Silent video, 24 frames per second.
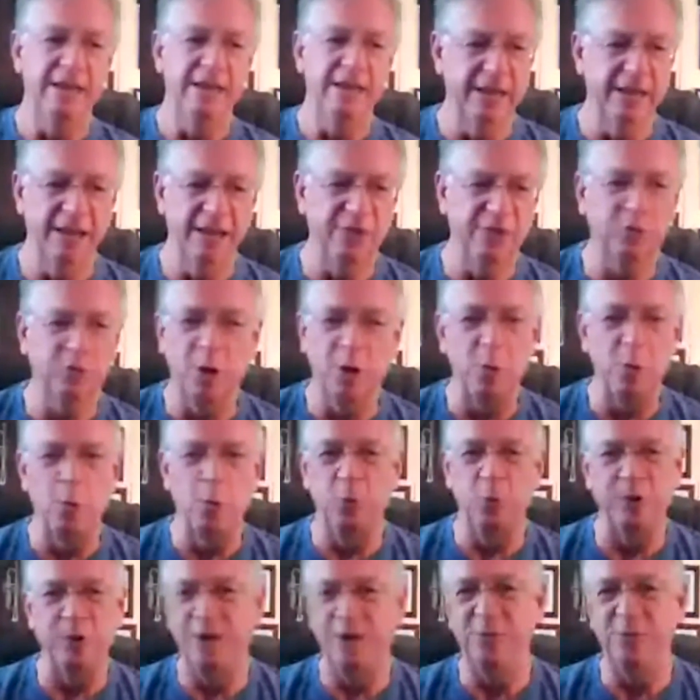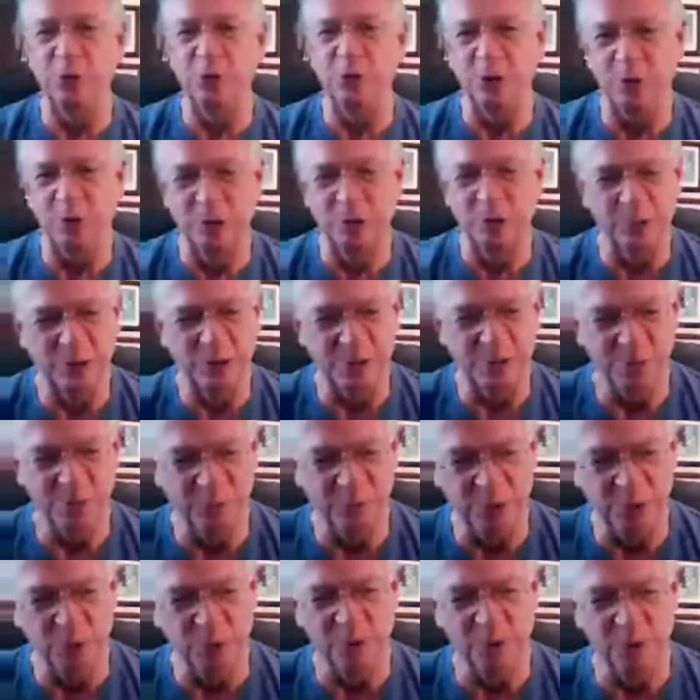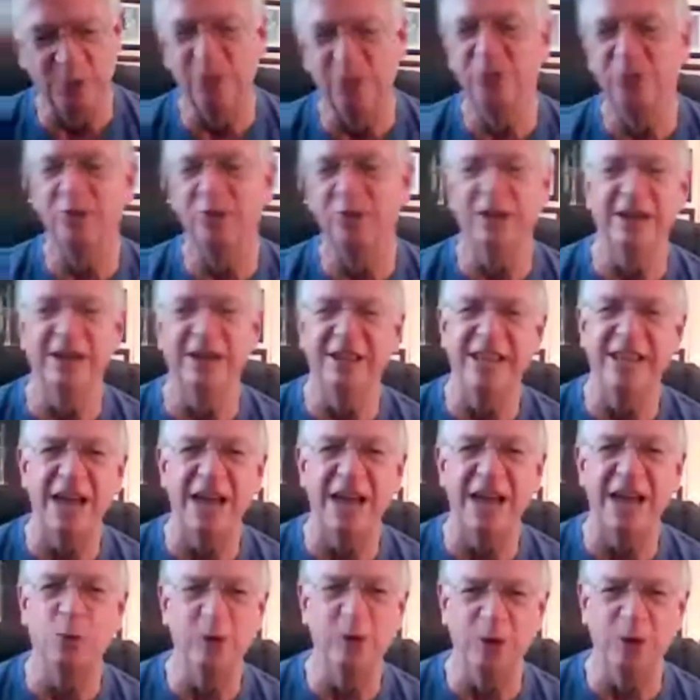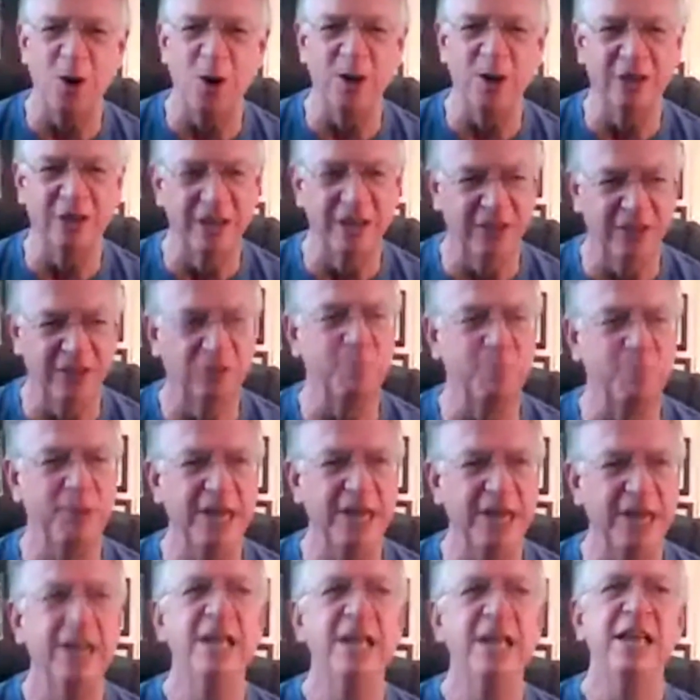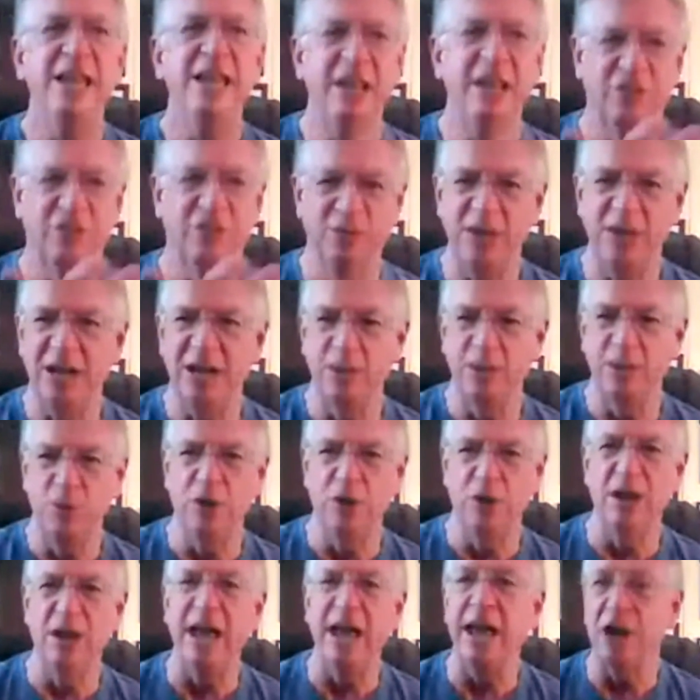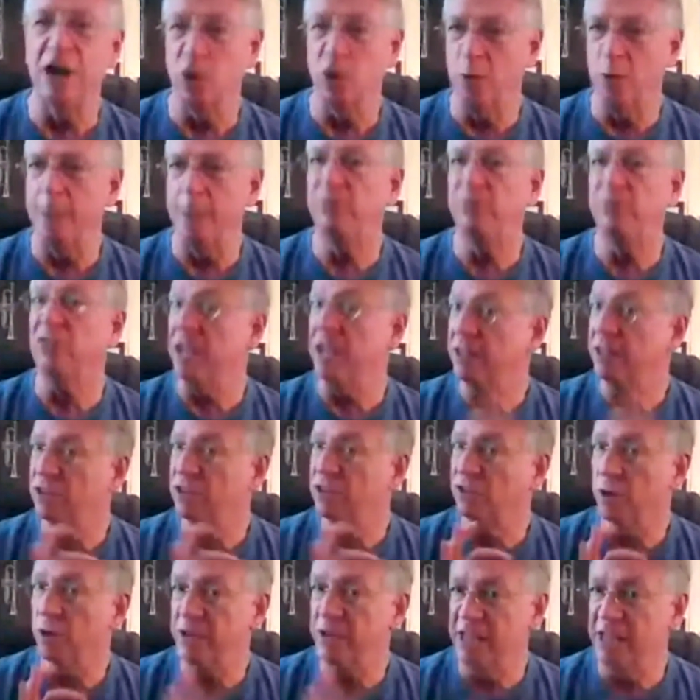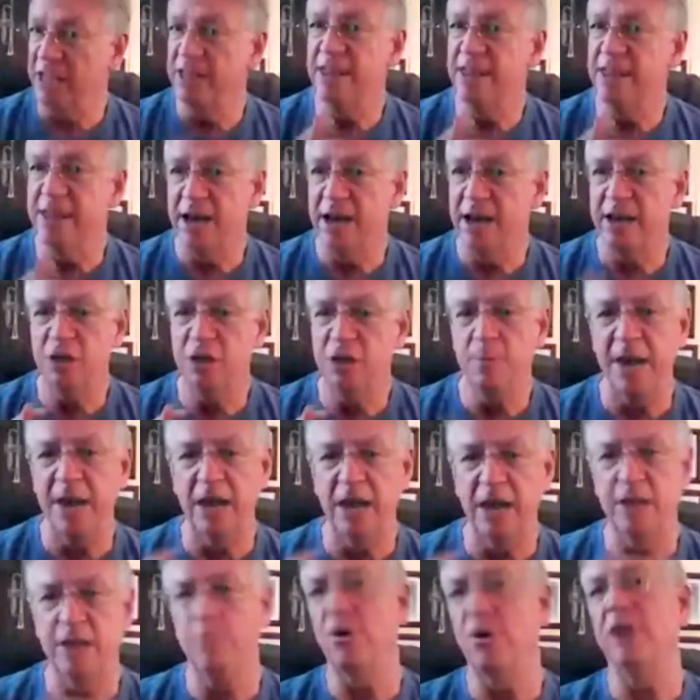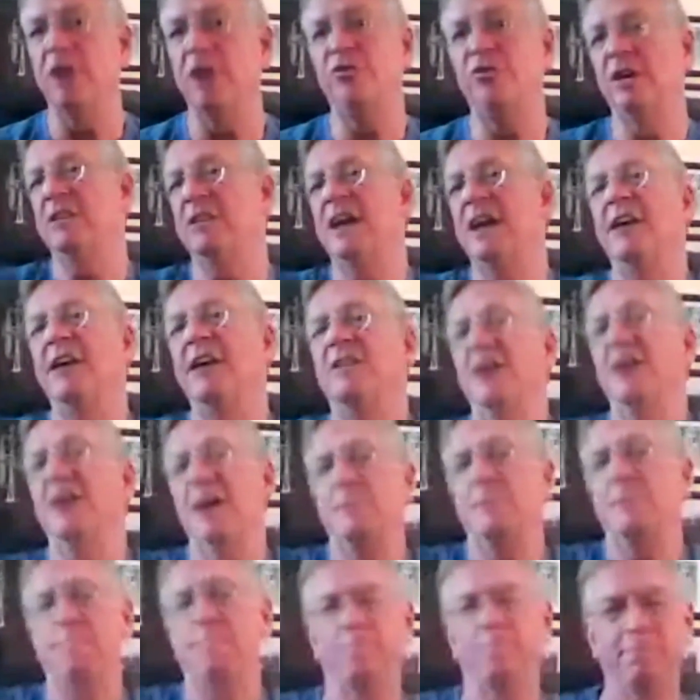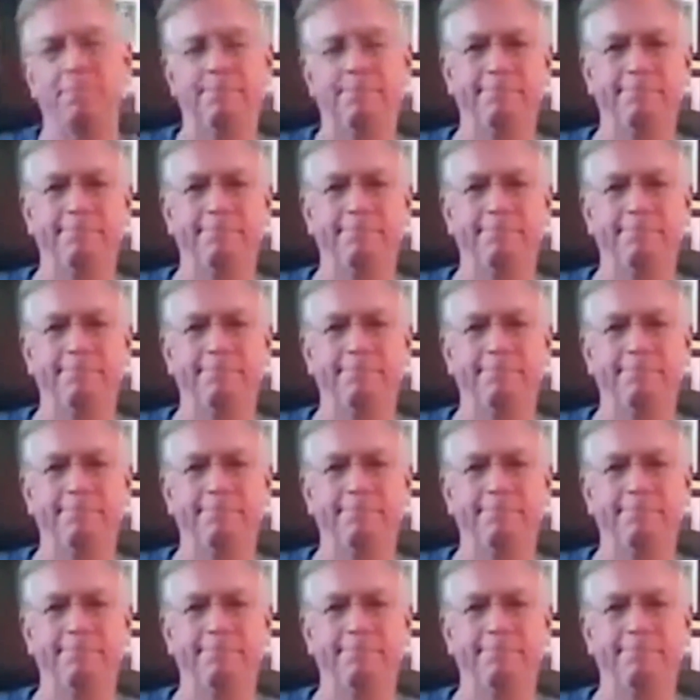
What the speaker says: and so I won't give your viewers that whole long list, but it's available at our website. So again, thehumanityproject.com.